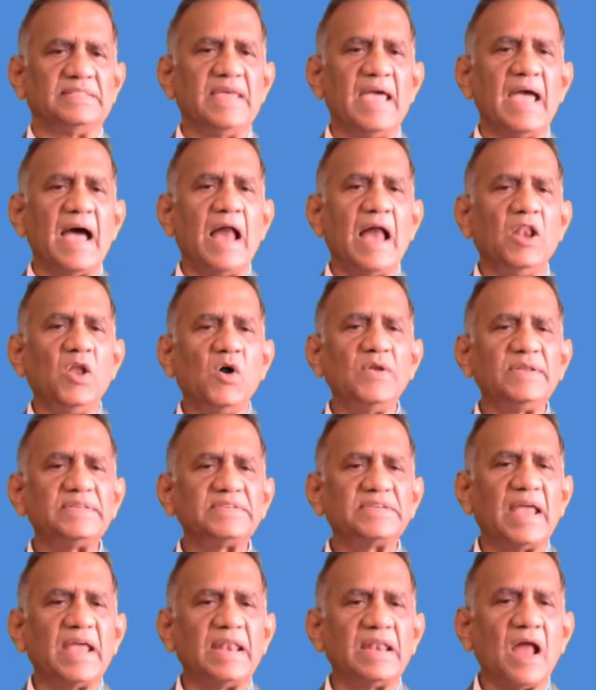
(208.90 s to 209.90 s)
They
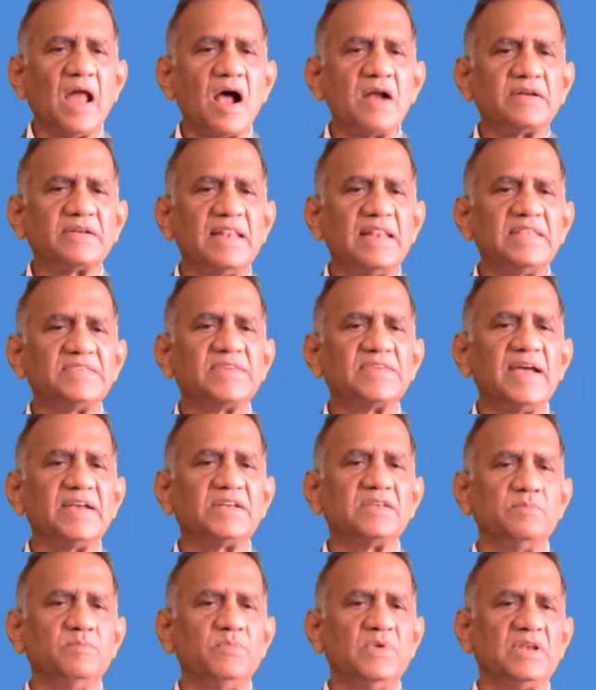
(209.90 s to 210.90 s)
alone cannot elicit
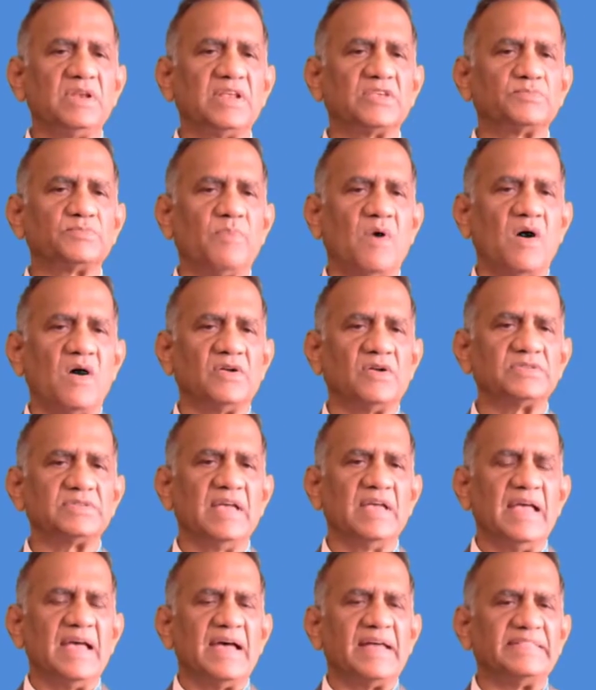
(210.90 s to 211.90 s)
immune response.
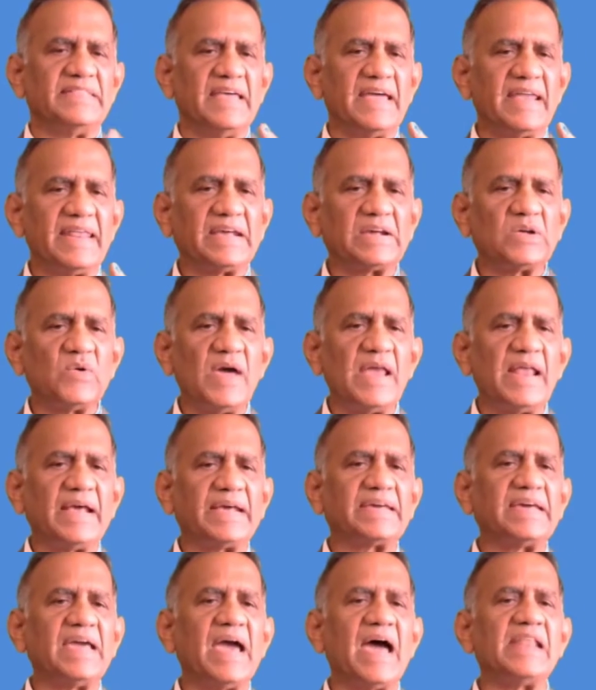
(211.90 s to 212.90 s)
They require
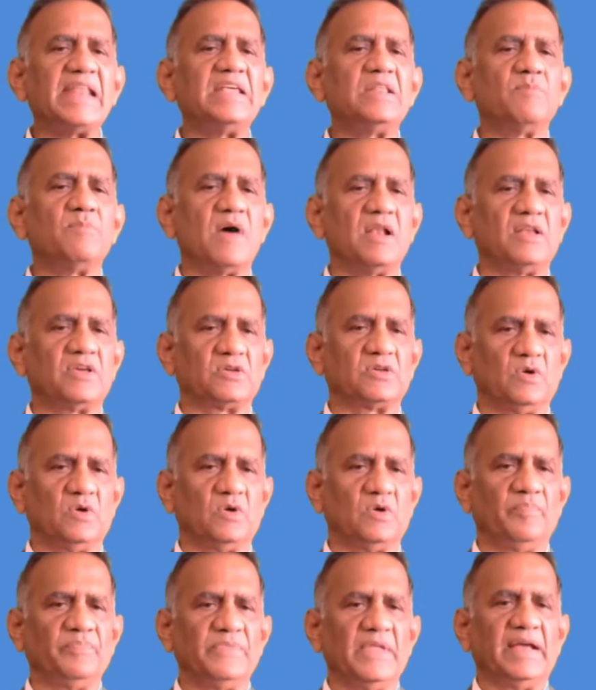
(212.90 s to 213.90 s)
a carrier
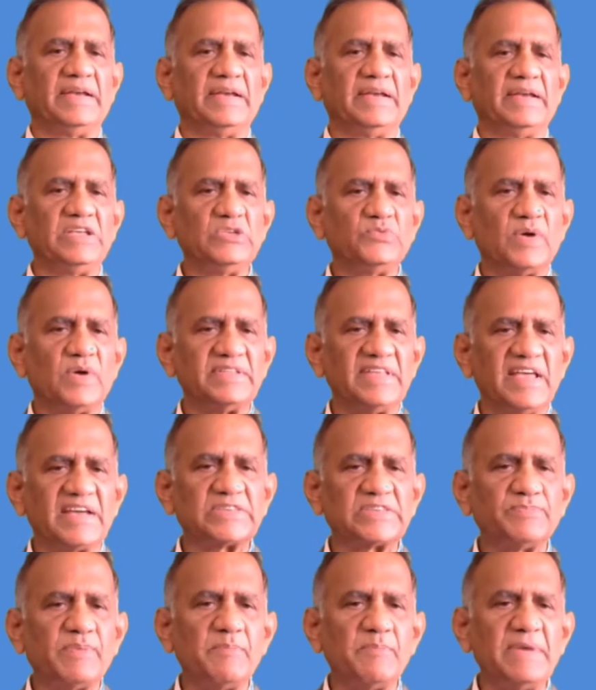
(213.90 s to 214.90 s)
molecule. It is for the
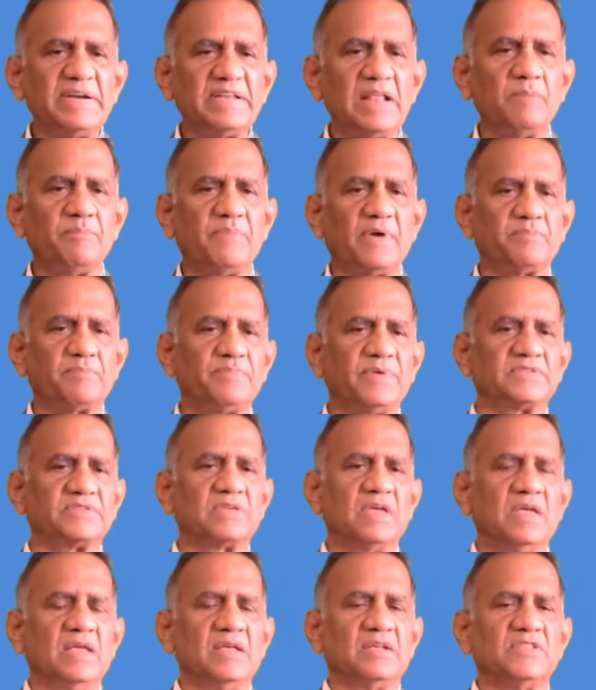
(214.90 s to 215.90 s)
experimental
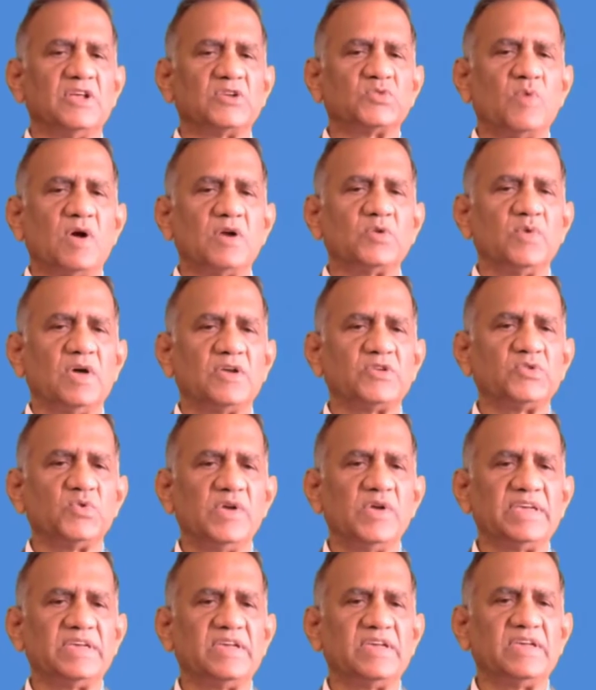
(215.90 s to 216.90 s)
purpose. That's what we are
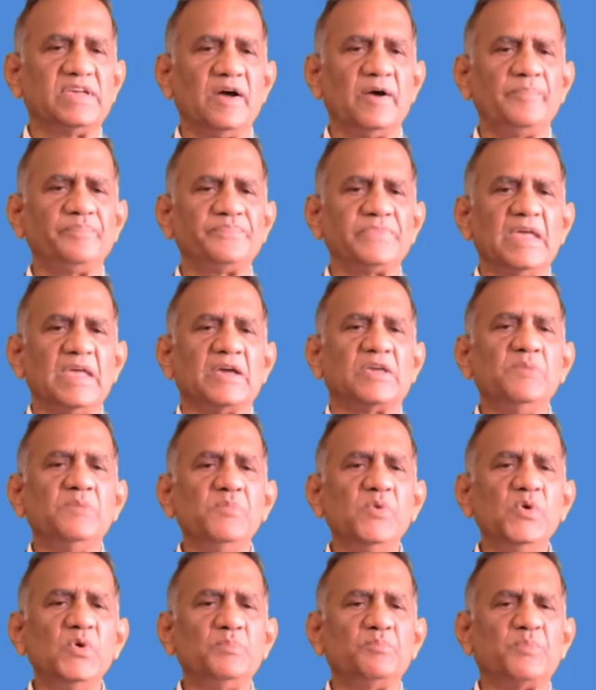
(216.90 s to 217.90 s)
showing here.
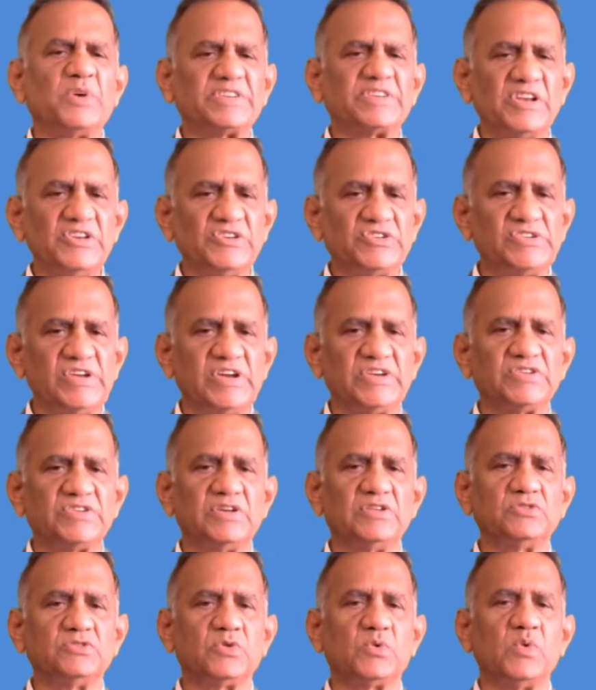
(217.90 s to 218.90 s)
Immune
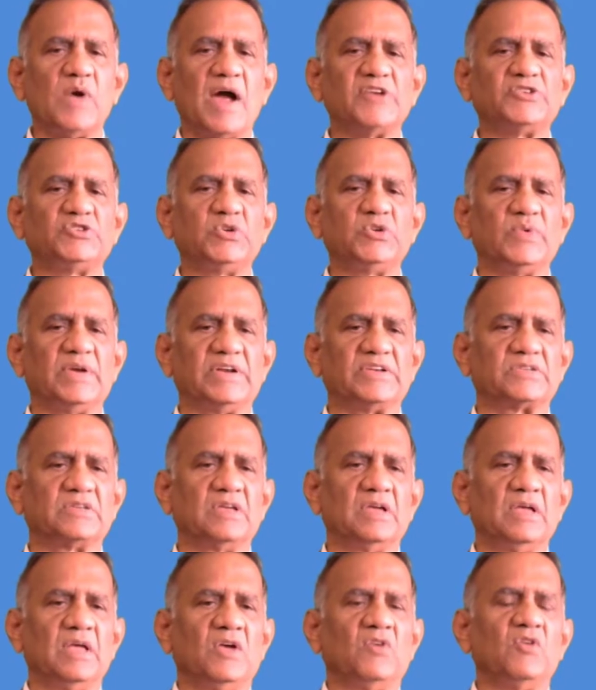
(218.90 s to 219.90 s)
potentiation through
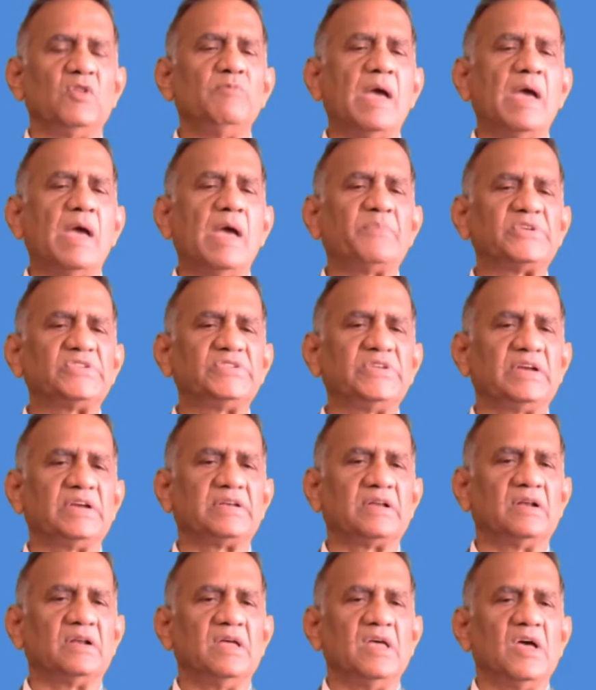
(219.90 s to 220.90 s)
adjuvants will be
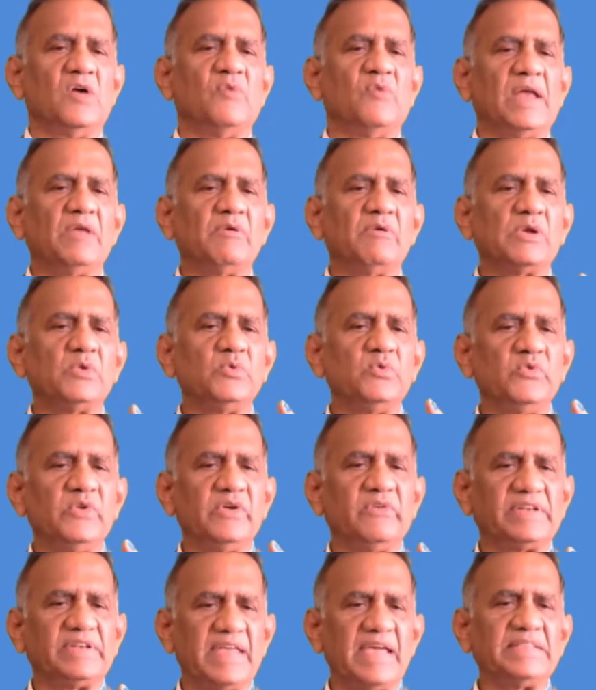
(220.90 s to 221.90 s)
appreciated. Whenever
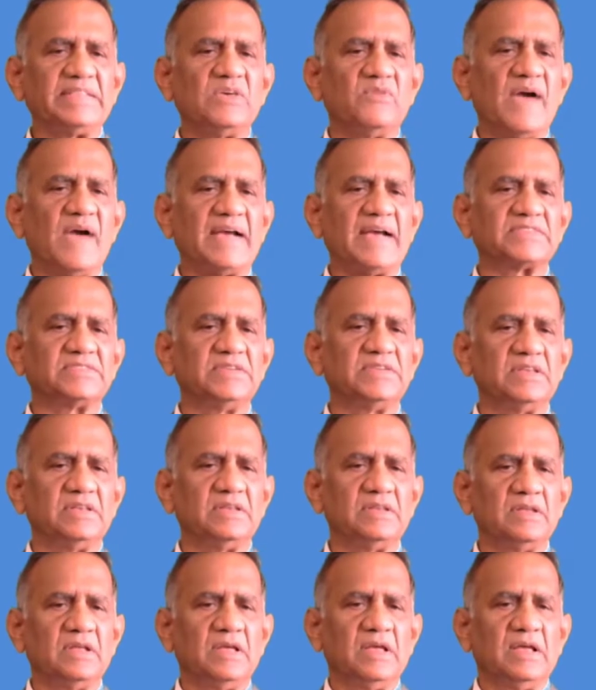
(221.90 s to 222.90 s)
we take the
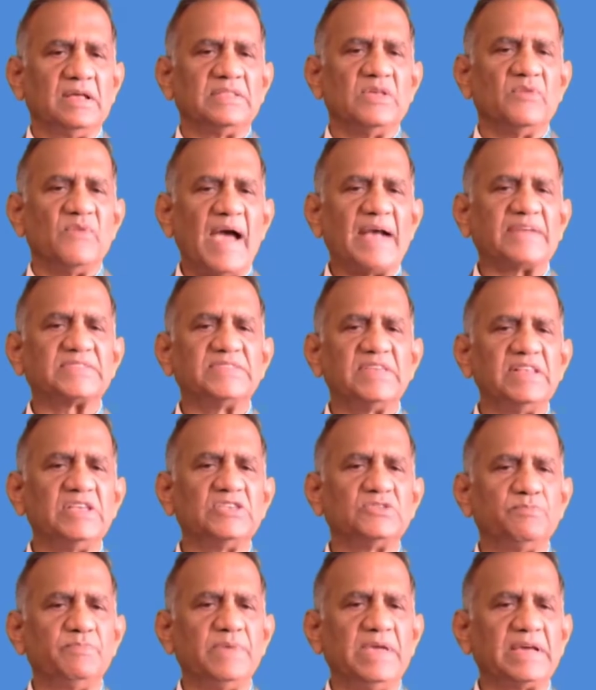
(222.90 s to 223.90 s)
vaccine
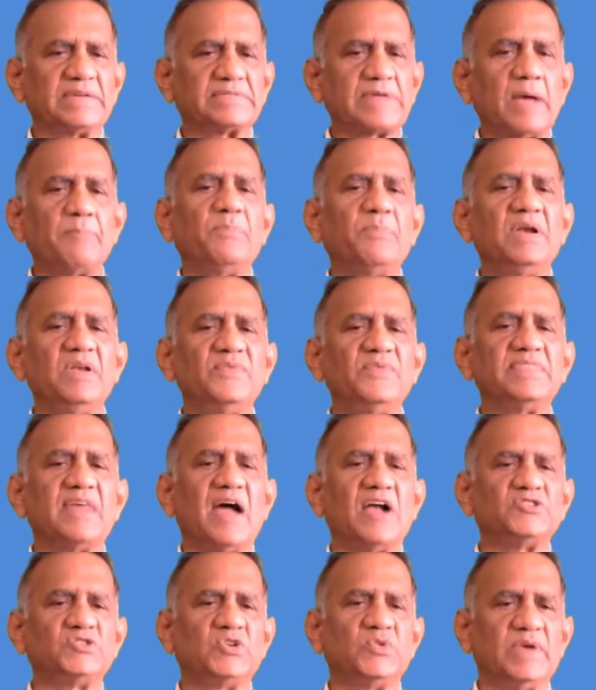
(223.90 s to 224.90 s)
is being coupled with
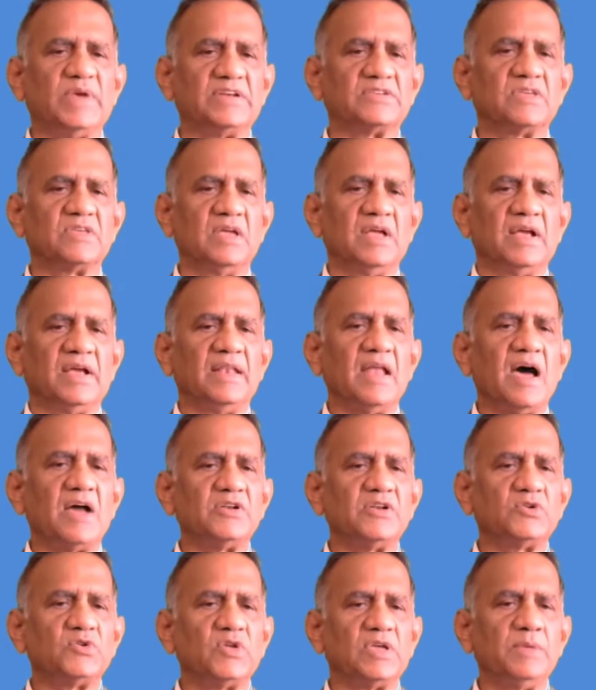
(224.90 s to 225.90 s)
adjuvants in
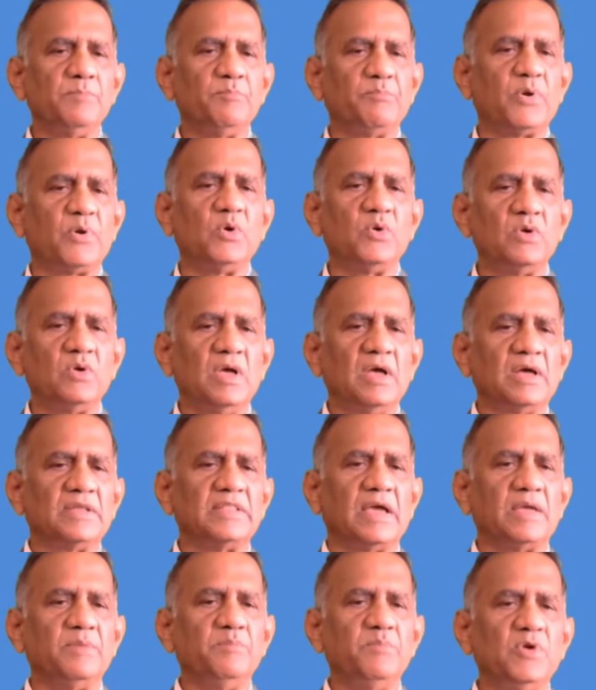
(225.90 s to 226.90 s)
order to improve
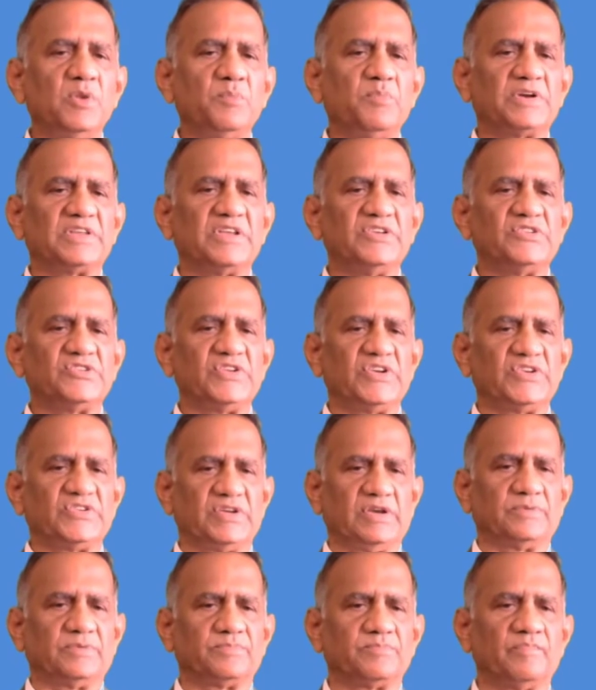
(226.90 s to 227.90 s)
the immune
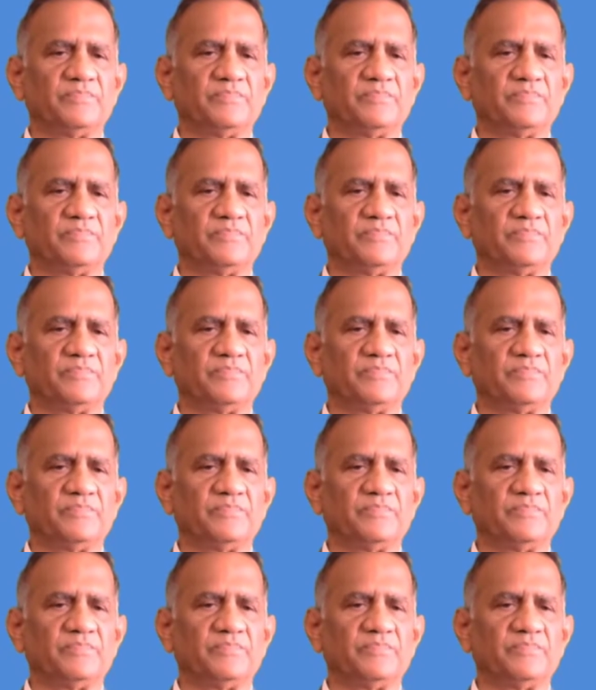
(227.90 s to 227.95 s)
potentiation.